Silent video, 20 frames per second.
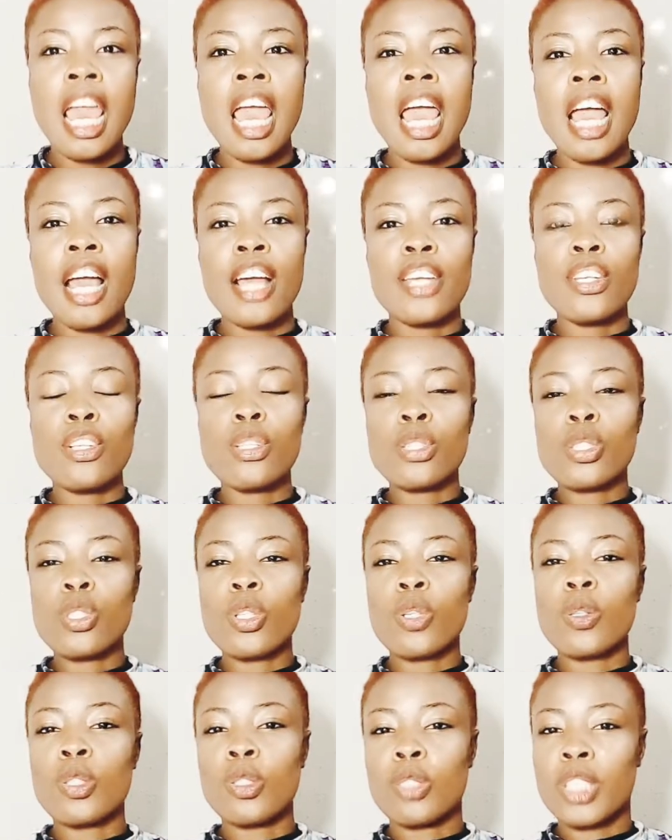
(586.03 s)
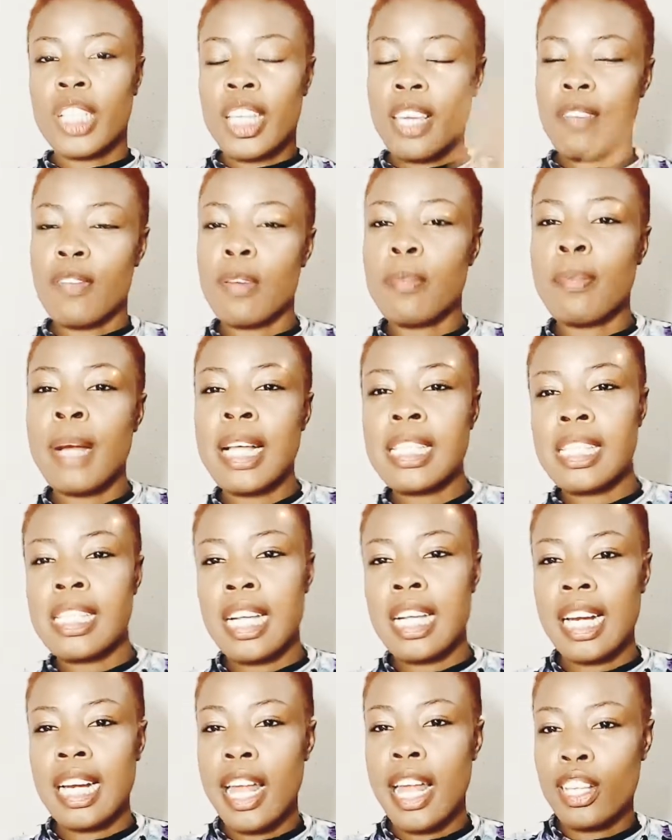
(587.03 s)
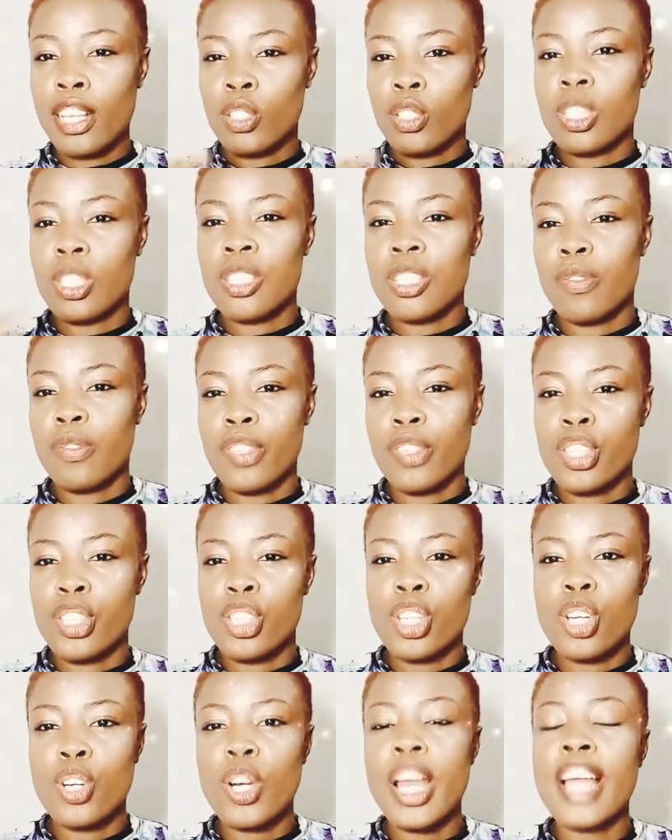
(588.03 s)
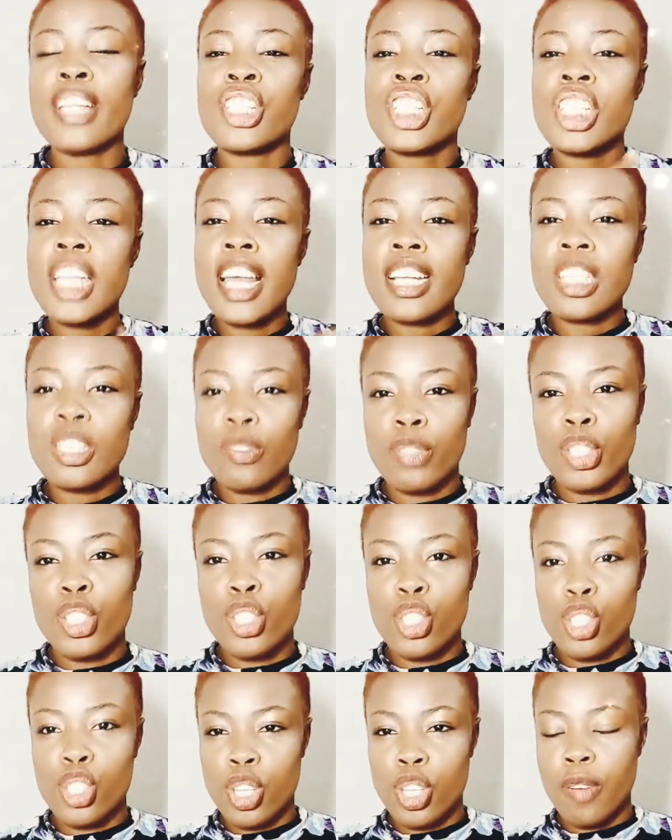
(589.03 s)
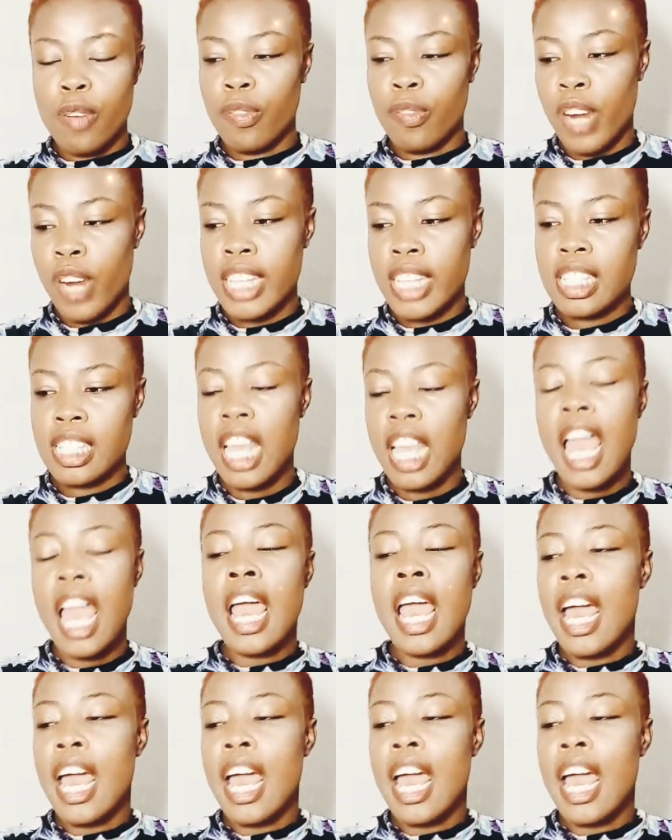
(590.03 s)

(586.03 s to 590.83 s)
and also give a massive like to this video and share this video to your friends.